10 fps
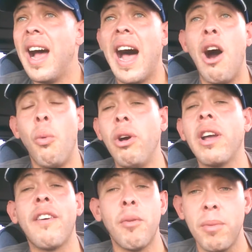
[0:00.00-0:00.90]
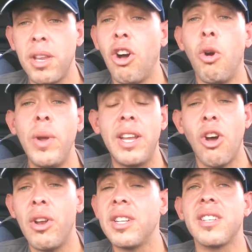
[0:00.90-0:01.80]
I will give them, you know, a week
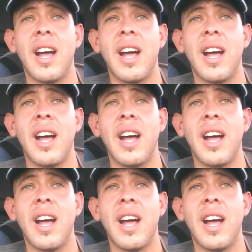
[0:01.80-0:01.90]
notice.